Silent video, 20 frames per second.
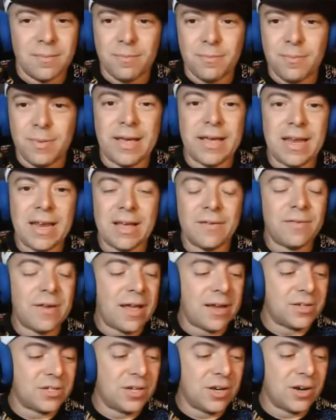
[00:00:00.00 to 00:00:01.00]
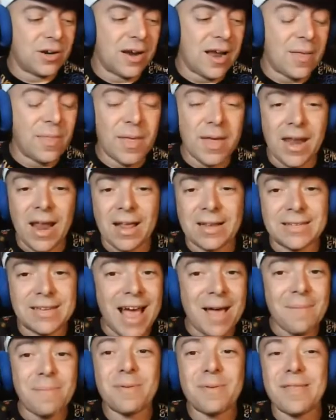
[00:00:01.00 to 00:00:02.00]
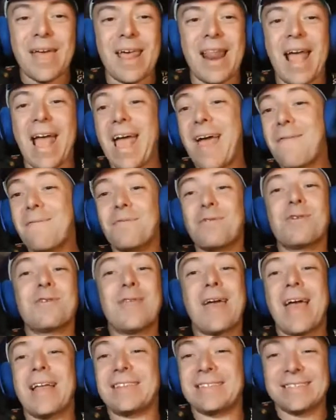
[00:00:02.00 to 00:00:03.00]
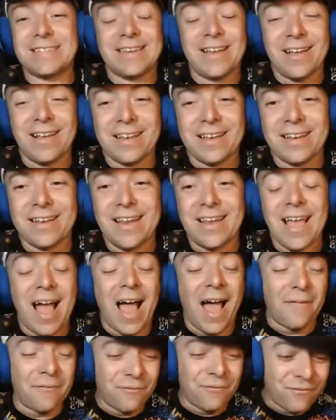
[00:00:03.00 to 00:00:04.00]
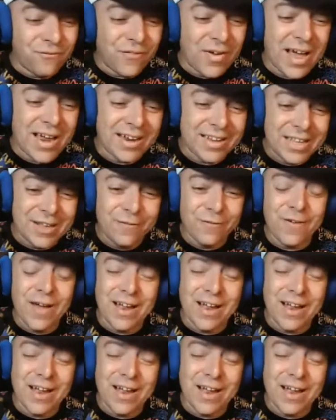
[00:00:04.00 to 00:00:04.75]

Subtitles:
beginning of next year. And then on top of that, after that's done, I'm finally